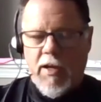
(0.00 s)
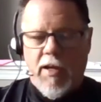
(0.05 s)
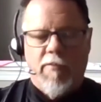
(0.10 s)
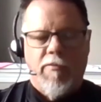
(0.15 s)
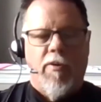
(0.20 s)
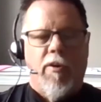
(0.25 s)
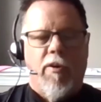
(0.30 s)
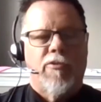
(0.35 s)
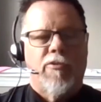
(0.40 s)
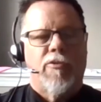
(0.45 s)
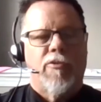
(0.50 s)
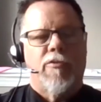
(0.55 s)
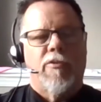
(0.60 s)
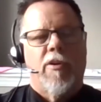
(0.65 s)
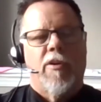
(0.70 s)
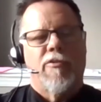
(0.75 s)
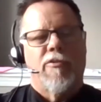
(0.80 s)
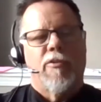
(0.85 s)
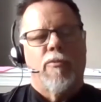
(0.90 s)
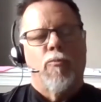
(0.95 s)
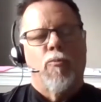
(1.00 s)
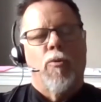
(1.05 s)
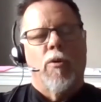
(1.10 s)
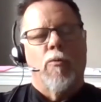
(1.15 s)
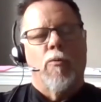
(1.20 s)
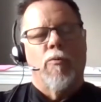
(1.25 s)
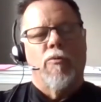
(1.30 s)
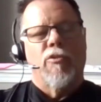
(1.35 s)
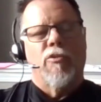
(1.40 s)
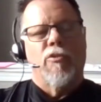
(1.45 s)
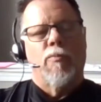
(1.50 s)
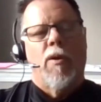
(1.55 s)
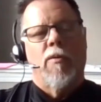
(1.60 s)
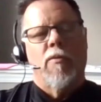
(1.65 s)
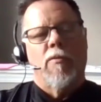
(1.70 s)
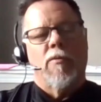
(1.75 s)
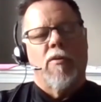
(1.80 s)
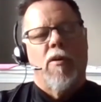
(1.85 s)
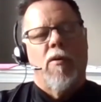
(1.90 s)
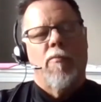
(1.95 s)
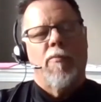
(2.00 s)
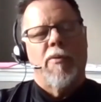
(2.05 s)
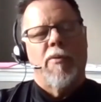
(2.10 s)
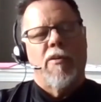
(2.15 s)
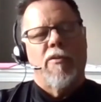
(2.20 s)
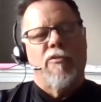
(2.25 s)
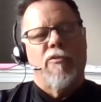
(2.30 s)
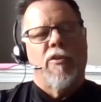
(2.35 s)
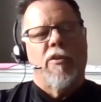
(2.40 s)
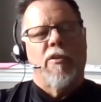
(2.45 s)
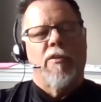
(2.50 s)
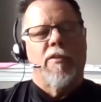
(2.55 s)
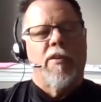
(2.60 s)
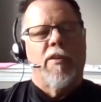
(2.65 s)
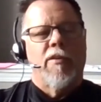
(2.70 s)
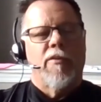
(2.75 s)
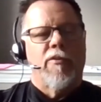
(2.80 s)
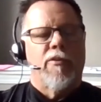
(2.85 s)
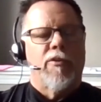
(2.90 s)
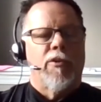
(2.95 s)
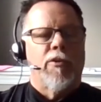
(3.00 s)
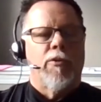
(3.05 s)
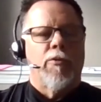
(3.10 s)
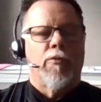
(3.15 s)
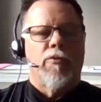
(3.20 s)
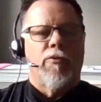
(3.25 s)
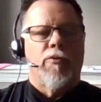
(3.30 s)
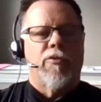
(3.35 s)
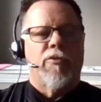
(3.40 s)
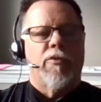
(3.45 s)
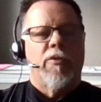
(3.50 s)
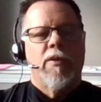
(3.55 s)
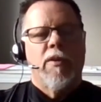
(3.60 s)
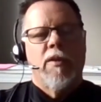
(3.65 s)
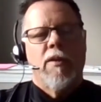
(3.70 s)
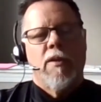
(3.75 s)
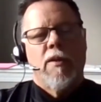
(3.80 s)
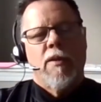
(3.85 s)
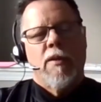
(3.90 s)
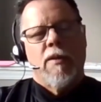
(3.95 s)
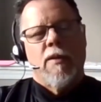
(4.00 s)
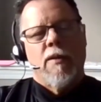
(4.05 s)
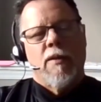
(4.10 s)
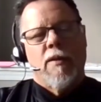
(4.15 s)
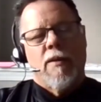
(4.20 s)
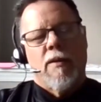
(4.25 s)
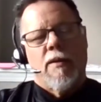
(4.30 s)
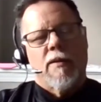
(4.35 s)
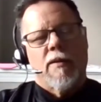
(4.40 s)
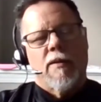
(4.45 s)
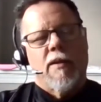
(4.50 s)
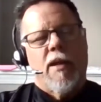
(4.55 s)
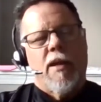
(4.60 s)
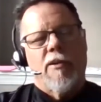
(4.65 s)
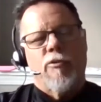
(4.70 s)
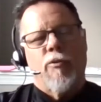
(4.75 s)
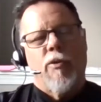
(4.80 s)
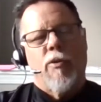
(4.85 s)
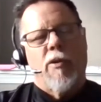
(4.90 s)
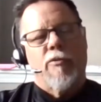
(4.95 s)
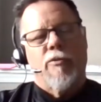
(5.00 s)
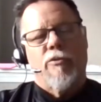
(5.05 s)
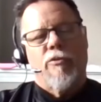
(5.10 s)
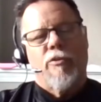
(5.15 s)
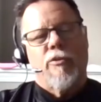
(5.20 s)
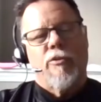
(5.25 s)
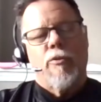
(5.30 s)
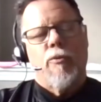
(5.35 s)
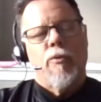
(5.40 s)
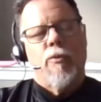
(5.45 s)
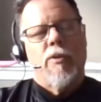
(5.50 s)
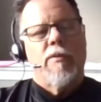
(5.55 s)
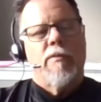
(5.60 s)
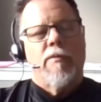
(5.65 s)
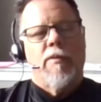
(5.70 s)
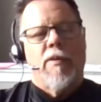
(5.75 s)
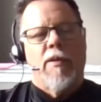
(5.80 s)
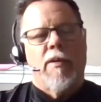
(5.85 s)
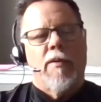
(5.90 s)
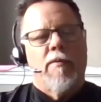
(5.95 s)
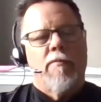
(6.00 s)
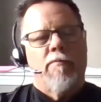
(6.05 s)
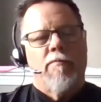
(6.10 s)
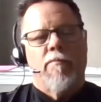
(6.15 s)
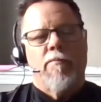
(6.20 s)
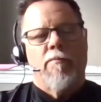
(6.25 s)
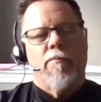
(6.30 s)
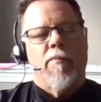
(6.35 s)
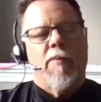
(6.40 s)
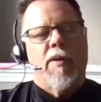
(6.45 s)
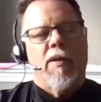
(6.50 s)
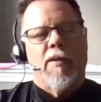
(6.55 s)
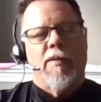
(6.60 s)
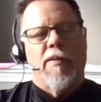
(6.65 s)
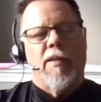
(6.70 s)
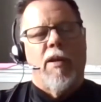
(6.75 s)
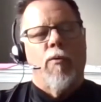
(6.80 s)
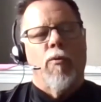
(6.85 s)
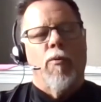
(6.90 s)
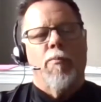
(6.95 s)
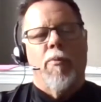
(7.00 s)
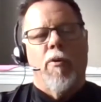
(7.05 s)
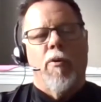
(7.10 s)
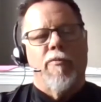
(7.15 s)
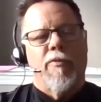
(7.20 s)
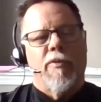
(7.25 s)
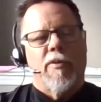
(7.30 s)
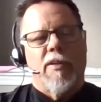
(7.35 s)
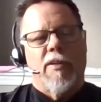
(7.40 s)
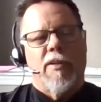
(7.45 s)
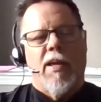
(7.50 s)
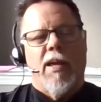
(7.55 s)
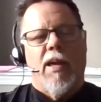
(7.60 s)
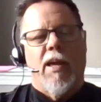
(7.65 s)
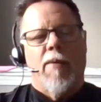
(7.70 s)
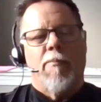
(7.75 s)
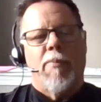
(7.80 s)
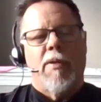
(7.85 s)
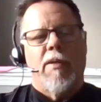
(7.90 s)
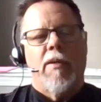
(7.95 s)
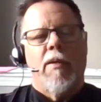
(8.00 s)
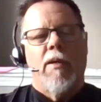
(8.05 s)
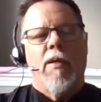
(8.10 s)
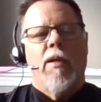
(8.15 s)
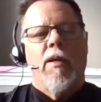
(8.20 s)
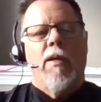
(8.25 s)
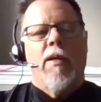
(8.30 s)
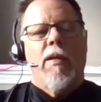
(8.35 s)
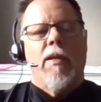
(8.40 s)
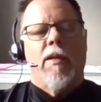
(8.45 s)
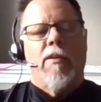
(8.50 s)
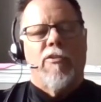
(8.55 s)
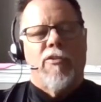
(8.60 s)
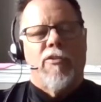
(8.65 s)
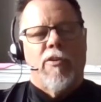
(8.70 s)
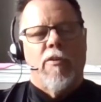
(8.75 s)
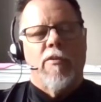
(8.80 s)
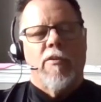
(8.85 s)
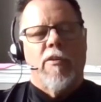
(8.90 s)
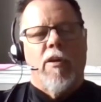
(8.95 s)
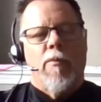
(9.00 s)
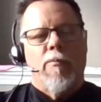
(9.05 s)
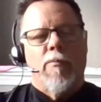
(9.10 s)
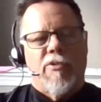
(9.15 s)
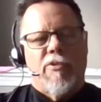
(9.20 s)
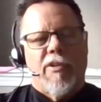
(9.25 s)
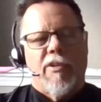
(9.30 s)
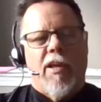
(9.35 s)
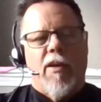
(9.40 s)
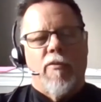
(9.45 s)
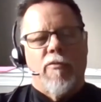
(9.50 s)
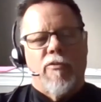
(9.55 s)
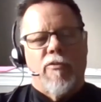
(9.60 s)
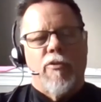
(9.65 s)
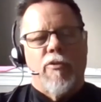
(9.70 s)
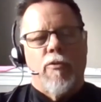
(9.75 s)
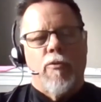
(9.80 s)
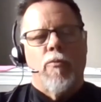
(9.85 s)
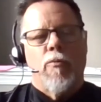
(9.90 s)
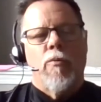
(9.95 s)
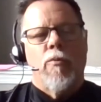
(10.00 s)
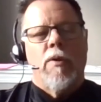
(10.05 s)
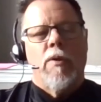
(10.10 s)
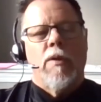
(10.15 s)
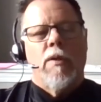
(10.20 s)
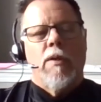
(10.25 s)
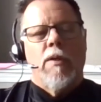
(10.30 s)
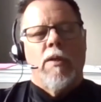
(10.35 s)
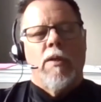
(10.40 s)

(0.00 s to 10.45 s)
I've also done some work with smaller companies that use contractors to do it, and they were perfectly happy. It still comes down to,